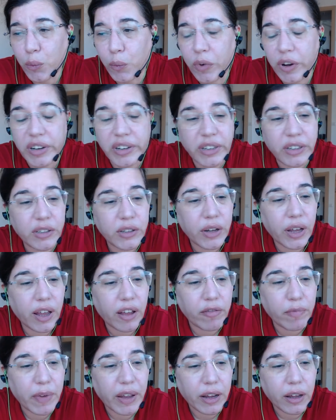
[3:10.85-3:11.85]
wanting to
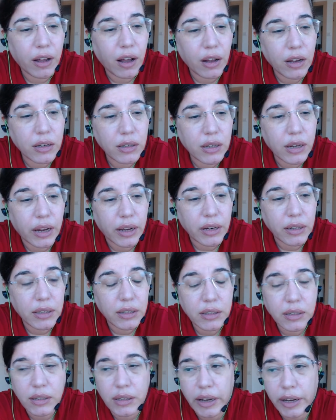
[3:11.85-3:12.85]
have my content
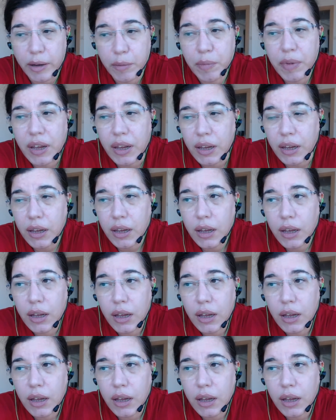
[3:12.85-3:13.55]
like me